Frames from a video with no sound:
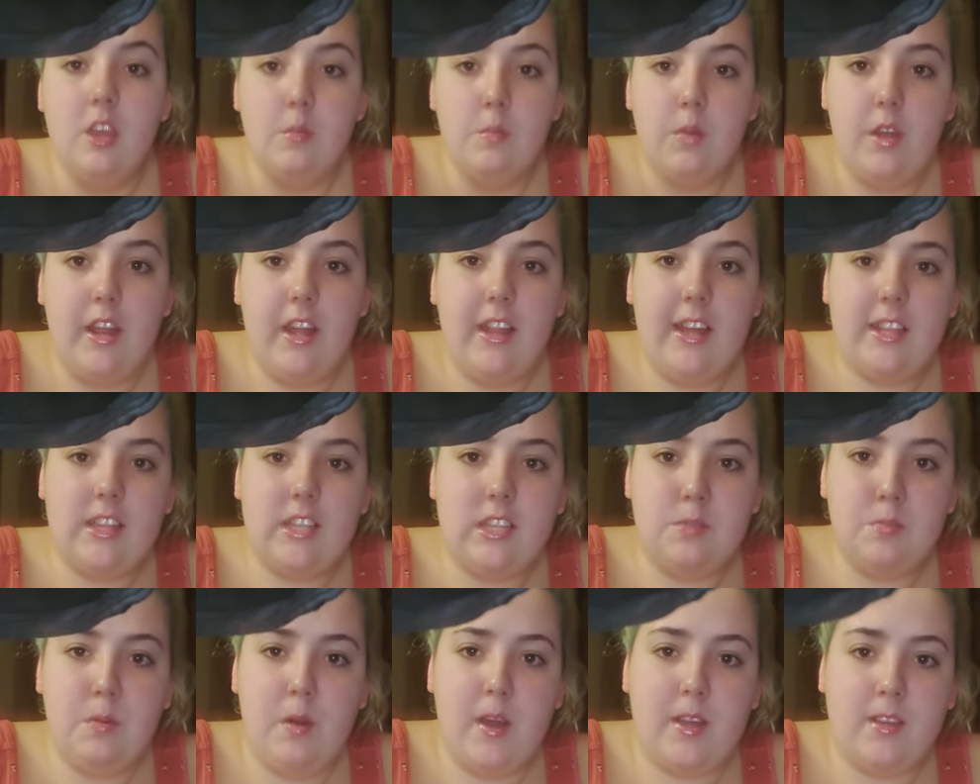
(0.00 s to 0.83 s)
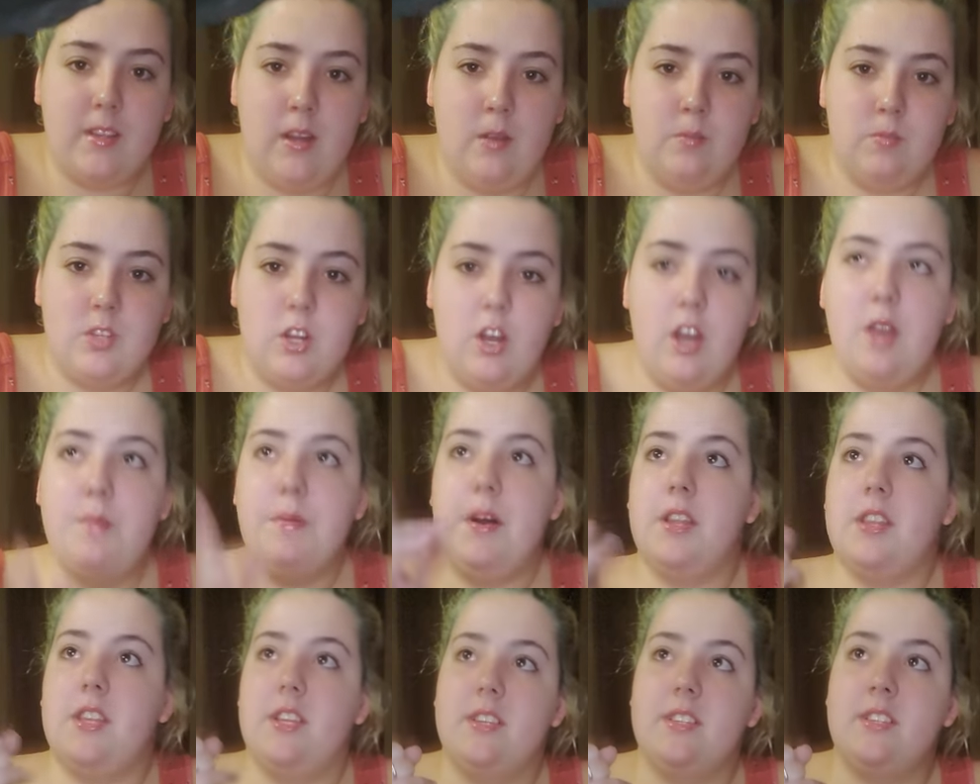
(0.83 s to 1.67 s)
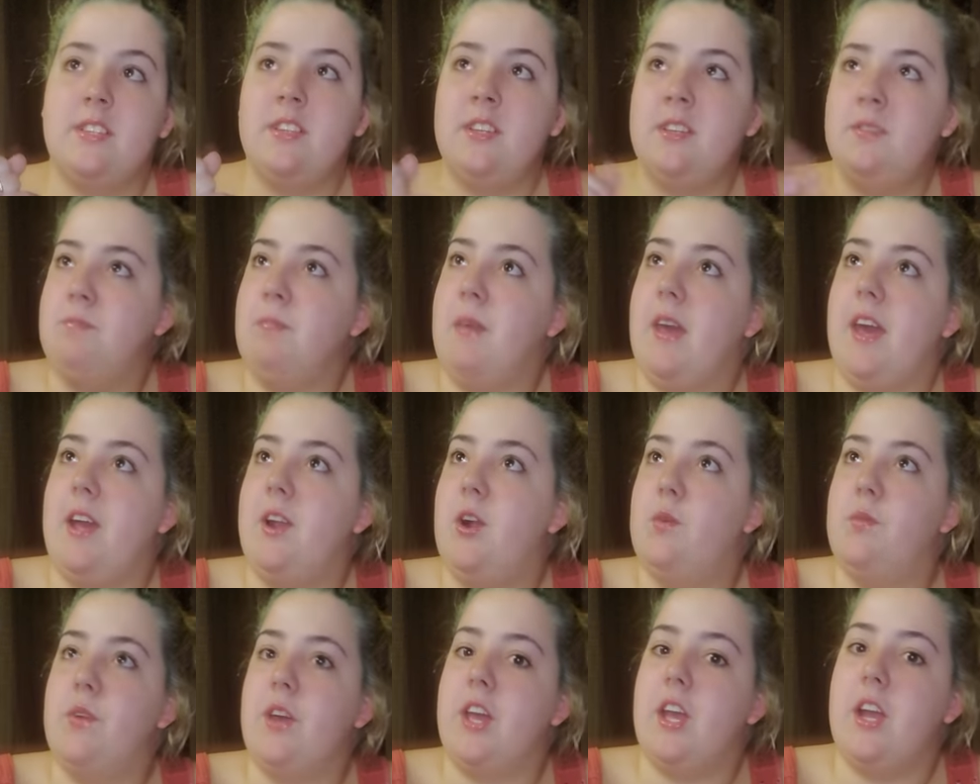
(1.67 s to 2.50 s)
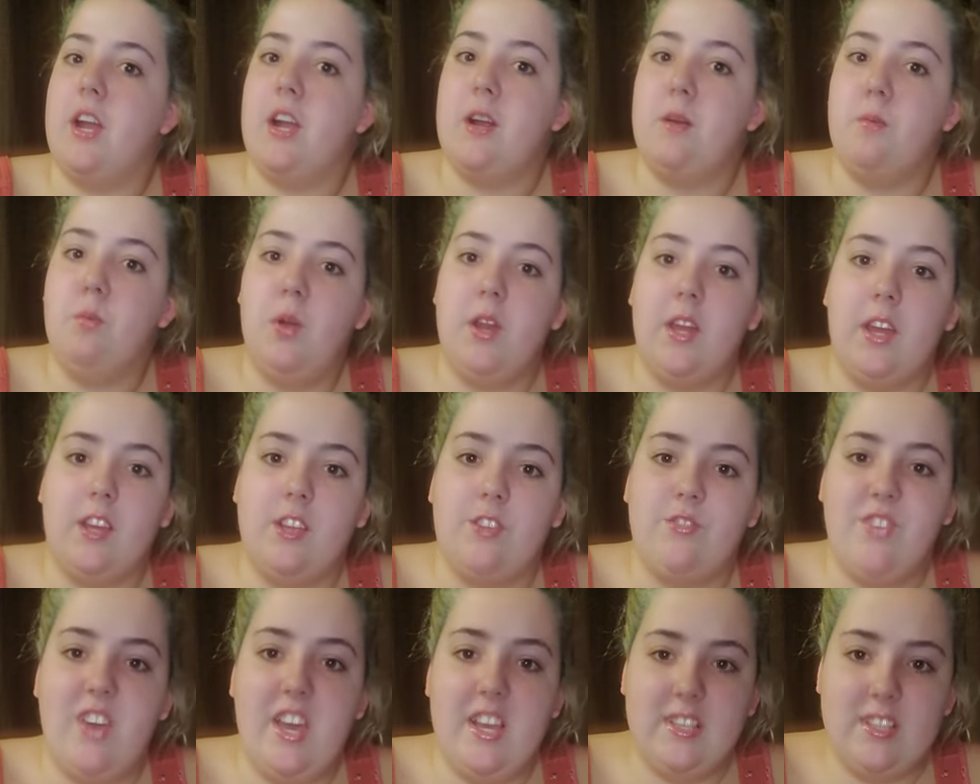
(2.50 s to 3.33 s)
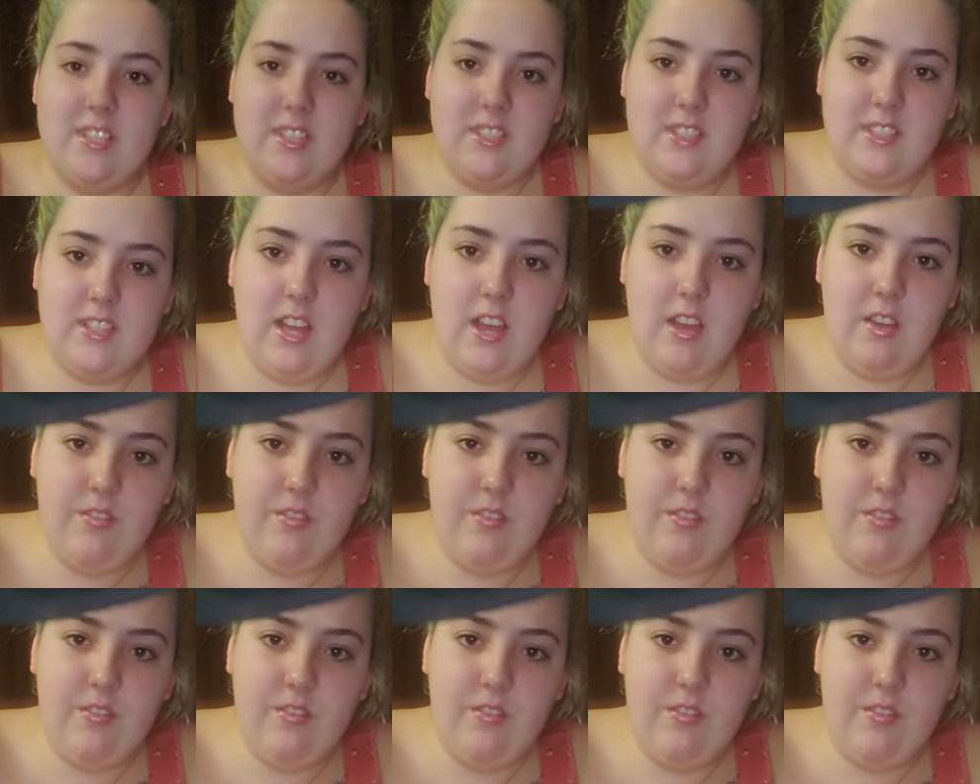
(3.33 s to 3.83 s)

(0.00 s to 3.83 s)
But I like this box, and I'm sorry about this man over here. this is going to be an stuff.